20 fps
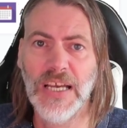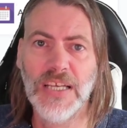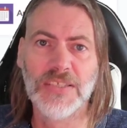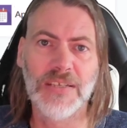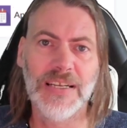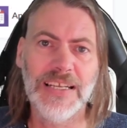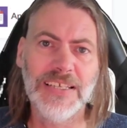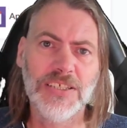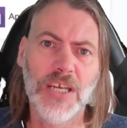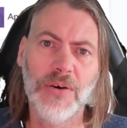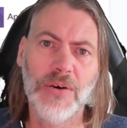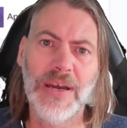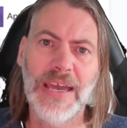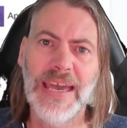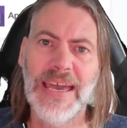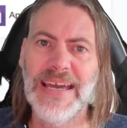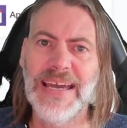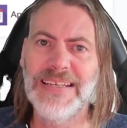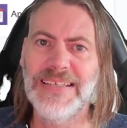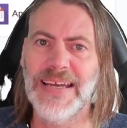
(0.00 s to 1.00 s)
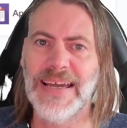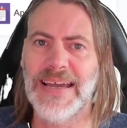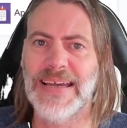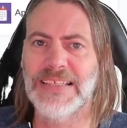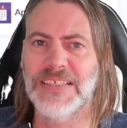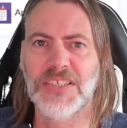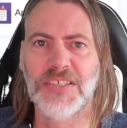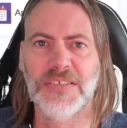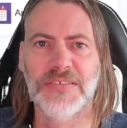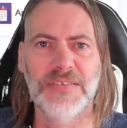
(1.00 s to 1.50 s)
So let's go ahead
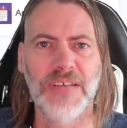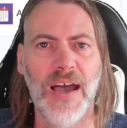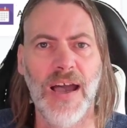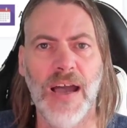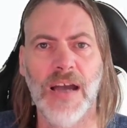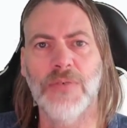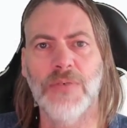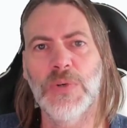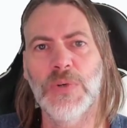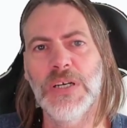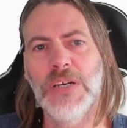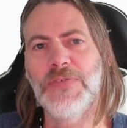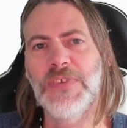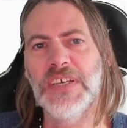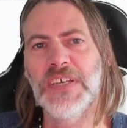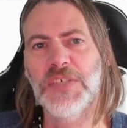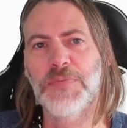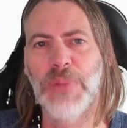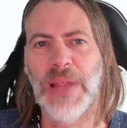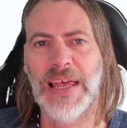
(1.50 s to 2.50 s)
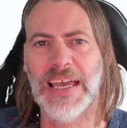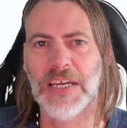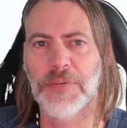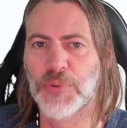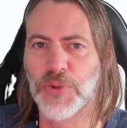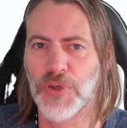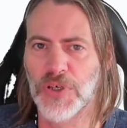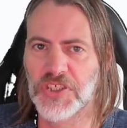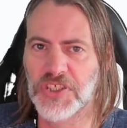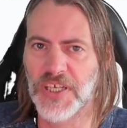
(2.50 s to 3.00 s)
and start with this blank
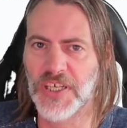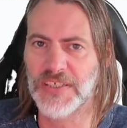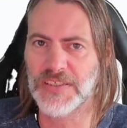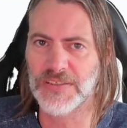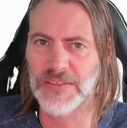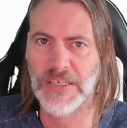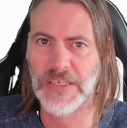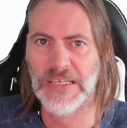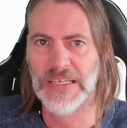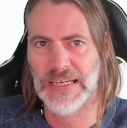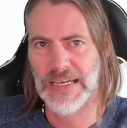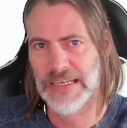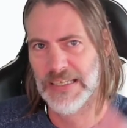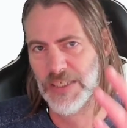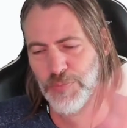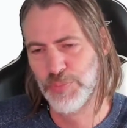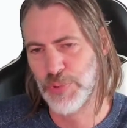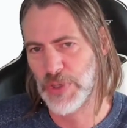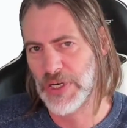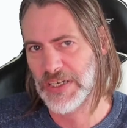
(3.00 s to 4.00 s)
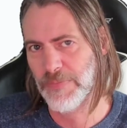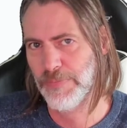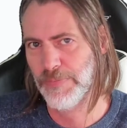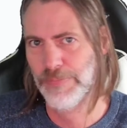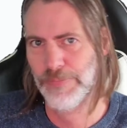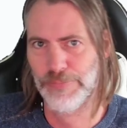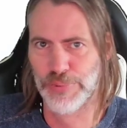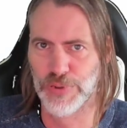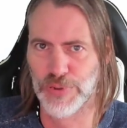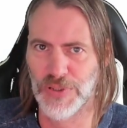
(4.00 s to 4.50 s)
project. It's
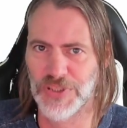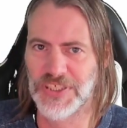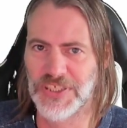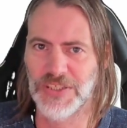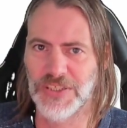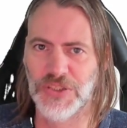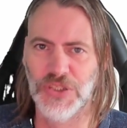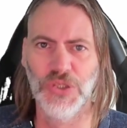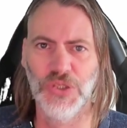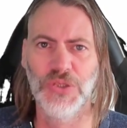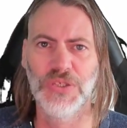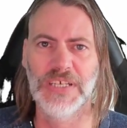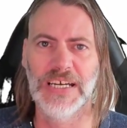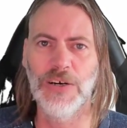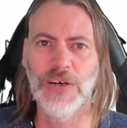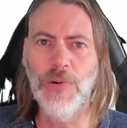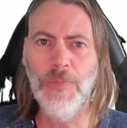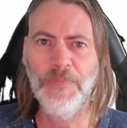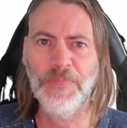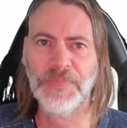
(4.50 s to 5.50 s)
project 2 now.